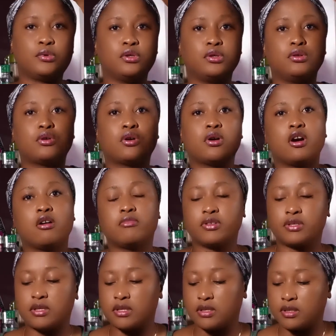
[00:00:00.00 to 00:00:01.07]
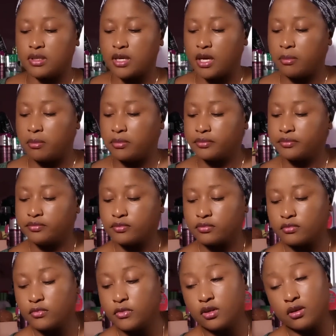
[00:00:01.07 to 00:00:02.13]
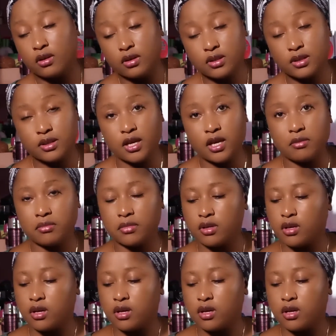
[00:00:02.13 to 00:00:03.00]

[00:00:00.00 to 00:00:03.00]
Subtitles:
you look almost the same or same.